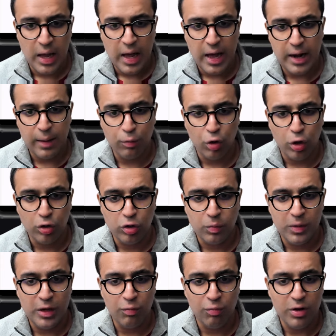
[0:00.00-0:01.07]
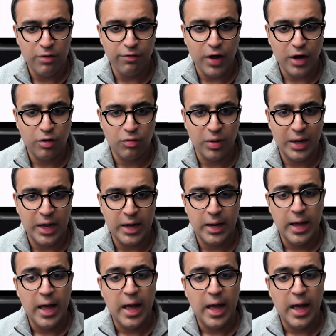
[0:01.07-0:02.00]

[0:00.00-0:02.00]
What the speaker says: and I'm going to be refactoring it,